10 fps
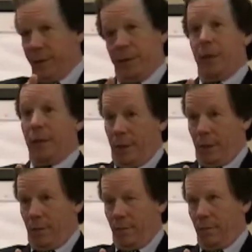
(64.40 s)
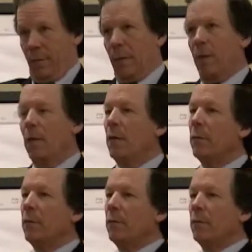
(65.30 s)
is going to
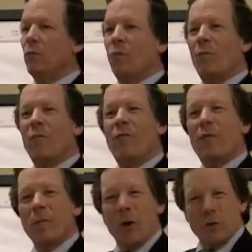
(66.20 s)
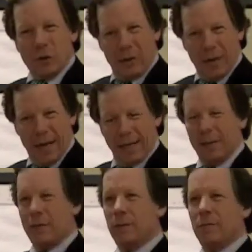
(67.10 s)
go. For most
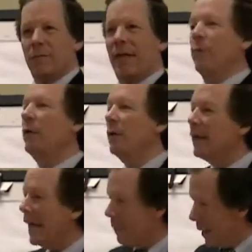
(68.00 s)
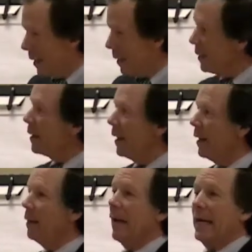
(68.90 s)
clients, they would look at me,
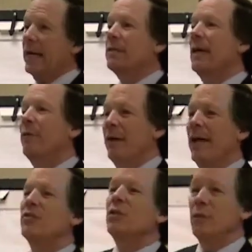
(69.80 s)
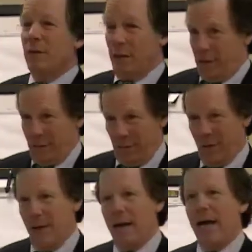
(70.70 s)
and I guess I would ask you this.
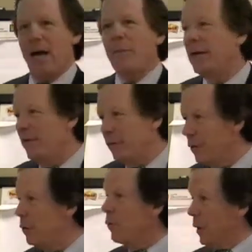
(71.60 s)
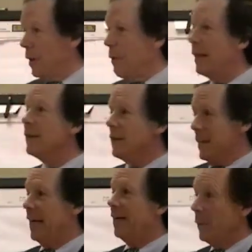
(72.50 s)
How many of you really want the
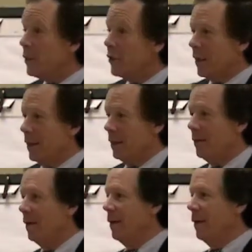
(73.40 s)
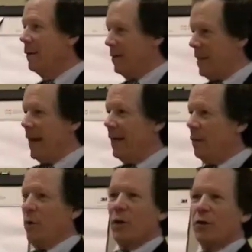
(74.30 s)
state of Michigan deciding
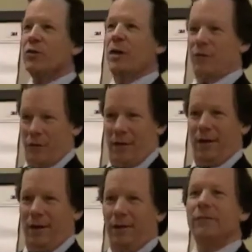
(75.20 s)
where your stuff's going to go?